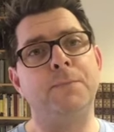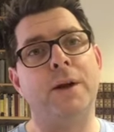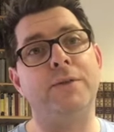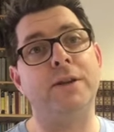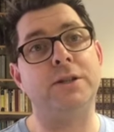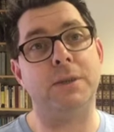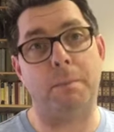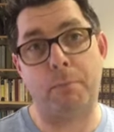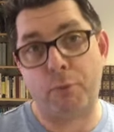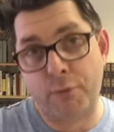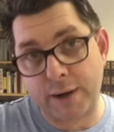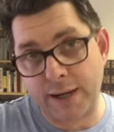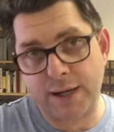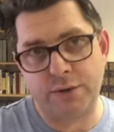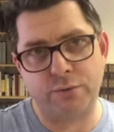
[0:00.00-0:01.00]
and then to
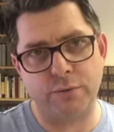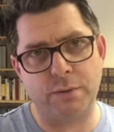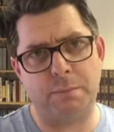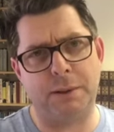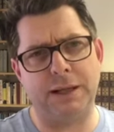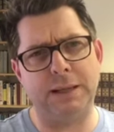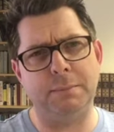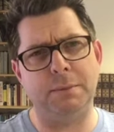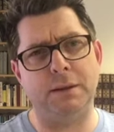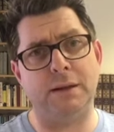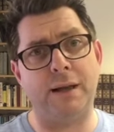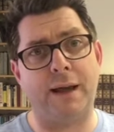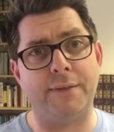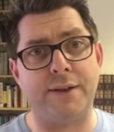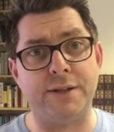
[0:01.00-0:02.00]
pray through the
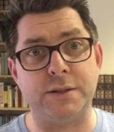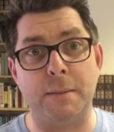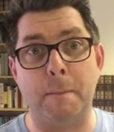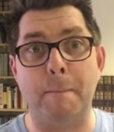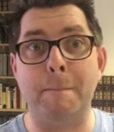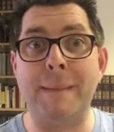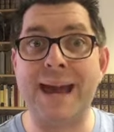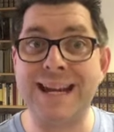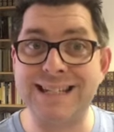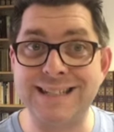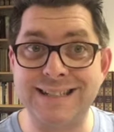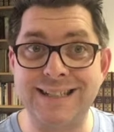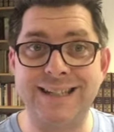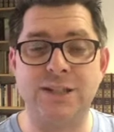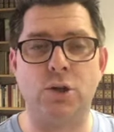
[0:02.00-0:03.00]
Bible, and then to
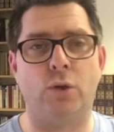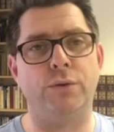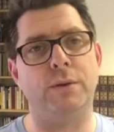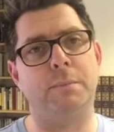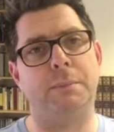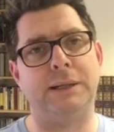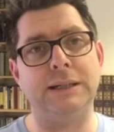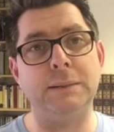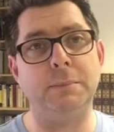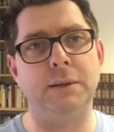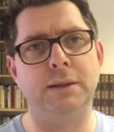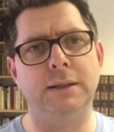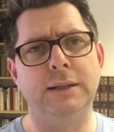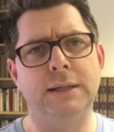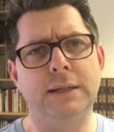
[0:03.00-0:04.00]
meditate on the
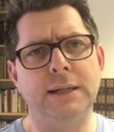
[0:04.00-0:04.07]
Bible.